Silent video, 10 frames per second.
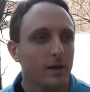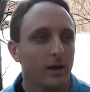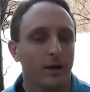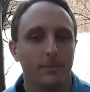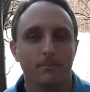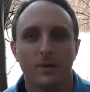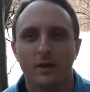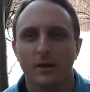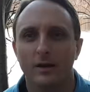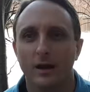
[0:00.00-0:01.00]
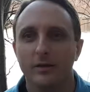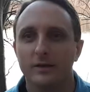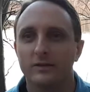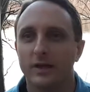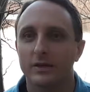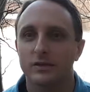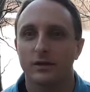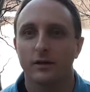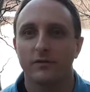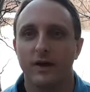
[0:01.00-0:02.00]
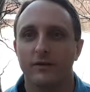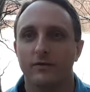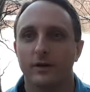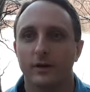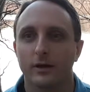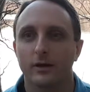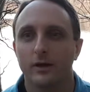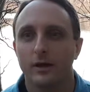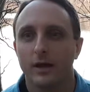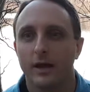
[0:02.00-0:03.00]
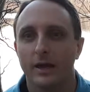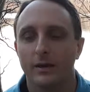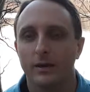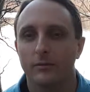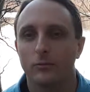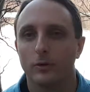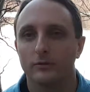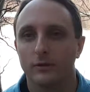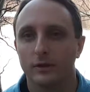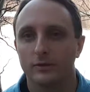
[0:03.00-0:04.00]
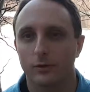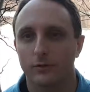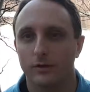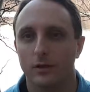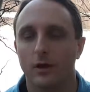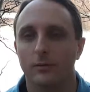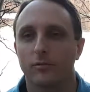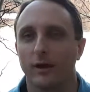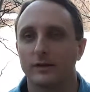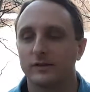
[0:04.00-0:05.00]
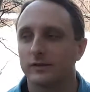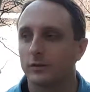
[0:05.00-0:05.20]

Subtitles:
The colonization of Africa it was really sort of a long process.